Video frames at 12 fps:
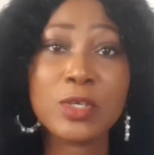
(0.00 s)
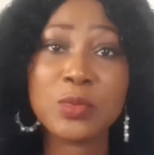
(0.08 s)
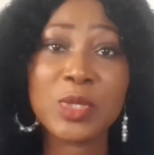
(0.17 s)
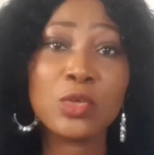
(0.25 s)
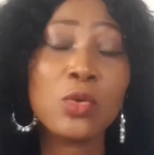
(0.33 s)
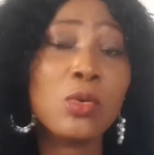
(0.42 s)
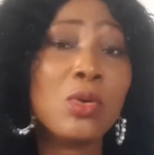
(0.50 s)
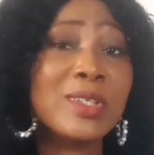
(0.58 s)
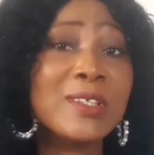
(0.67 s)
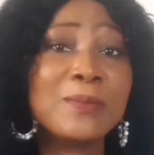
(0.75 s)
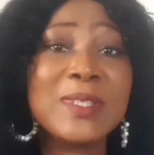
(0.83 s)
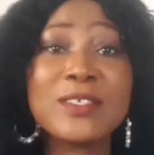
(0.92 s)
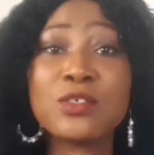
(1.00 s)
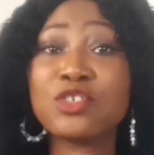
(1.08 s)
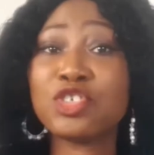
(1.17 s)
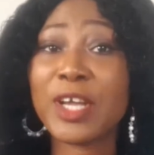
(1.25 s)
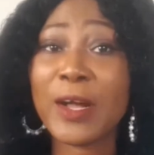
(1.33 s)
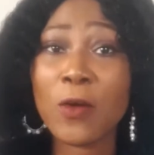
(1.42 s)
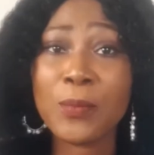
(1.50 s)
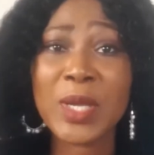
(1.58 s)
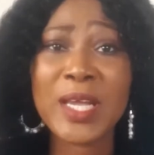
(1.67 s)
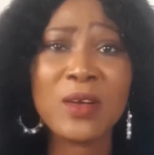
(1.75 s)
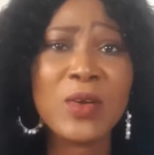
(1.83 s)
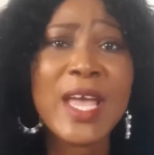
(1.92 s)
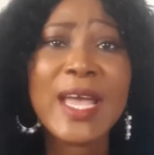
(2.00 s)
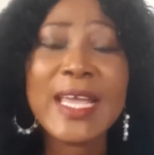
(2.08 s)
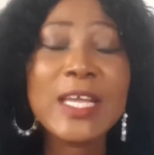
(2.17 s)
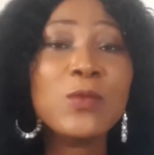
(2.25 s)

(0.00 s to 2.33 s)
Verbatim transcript: your husband oh honey please could you help me out